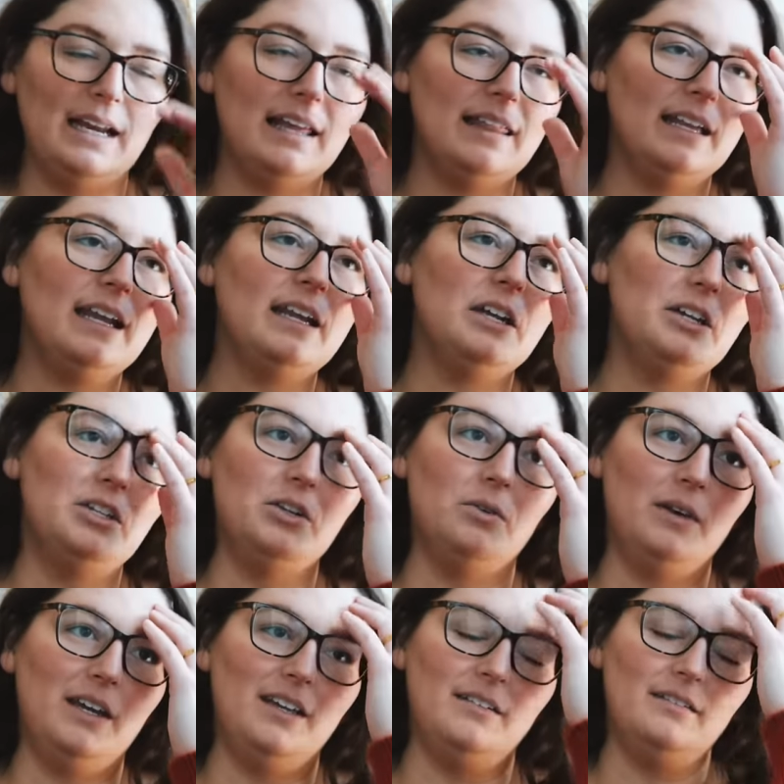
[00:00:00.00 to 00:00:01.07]
I think I could do
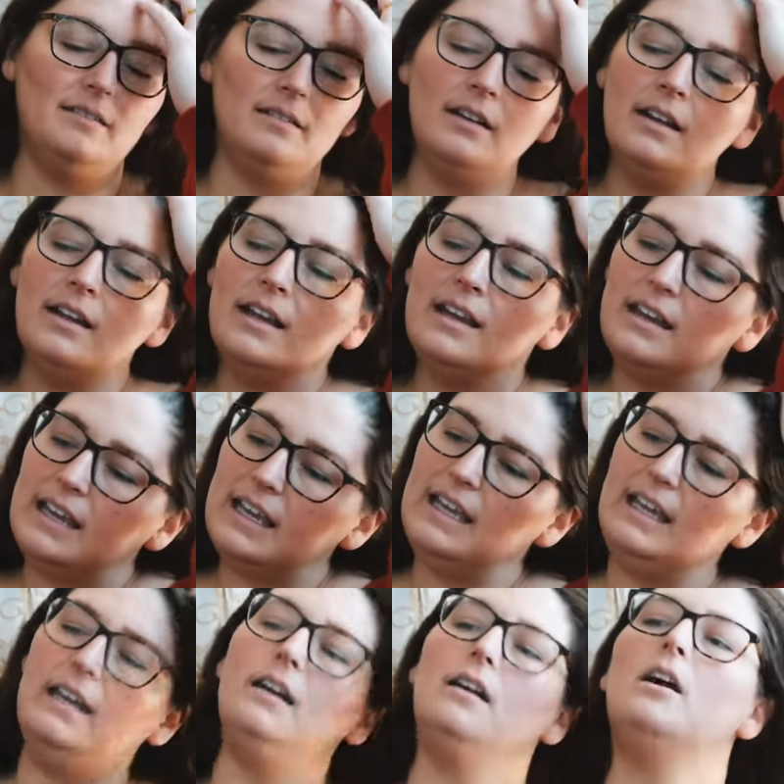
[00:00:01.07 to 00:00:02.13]
it
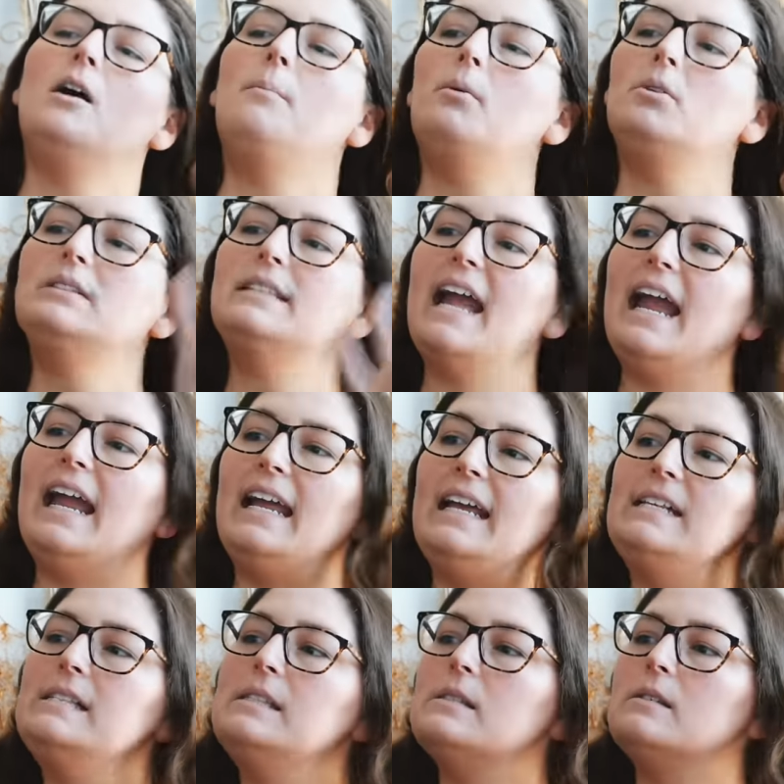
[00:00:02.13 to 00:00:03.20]
in a couple
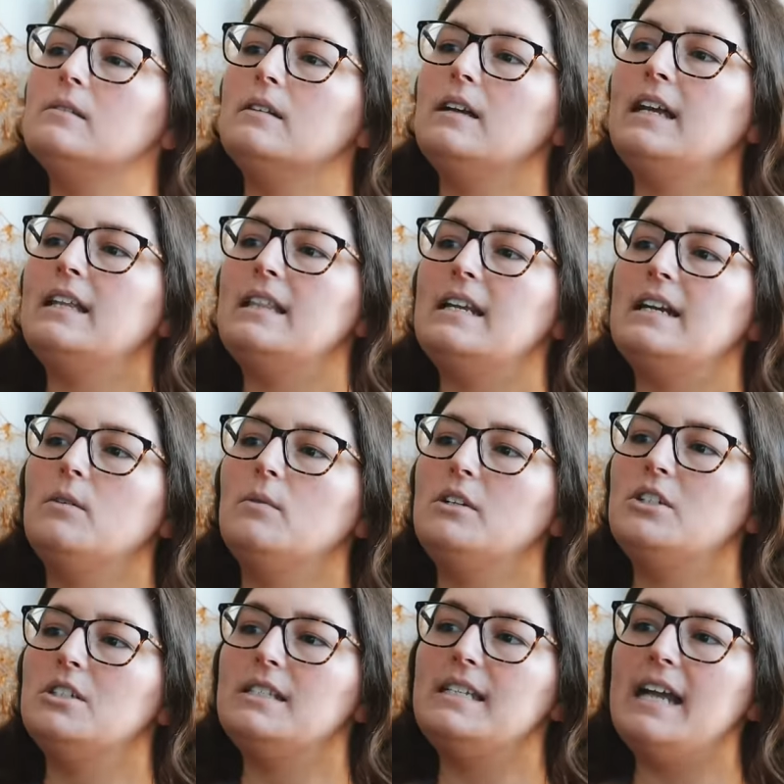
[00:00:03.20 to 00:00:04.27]
days, and then I would just